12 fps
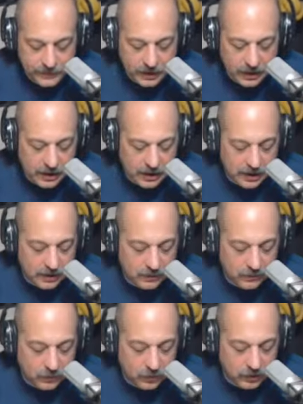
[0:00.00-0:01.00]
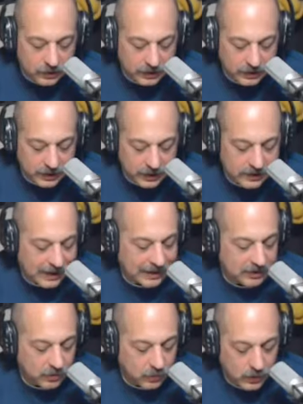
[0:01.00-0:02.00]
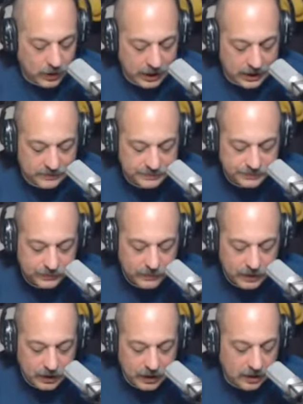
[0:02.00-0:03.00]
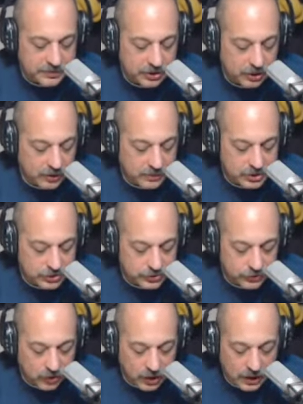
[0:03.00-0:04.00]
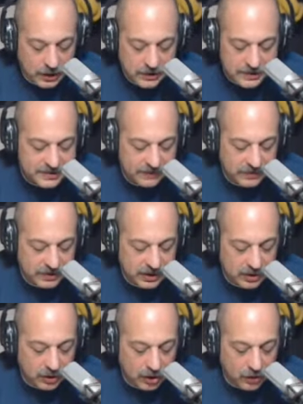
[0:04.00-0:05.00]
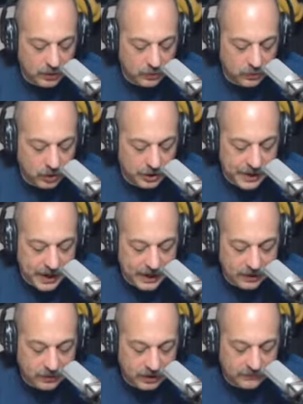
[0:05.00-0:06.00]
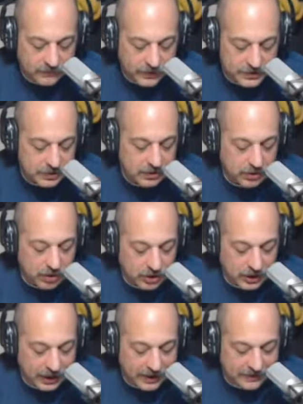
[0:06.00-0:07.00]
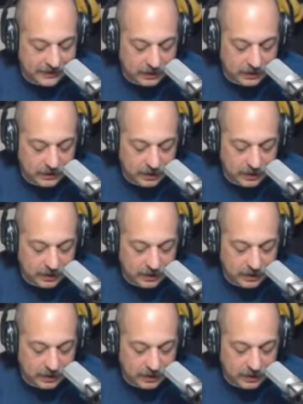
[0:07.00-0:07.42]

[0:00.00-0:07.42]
Wardley got the win. I'm sorry, it was a draw, 17-0-1 now, and Frazier Clark, 8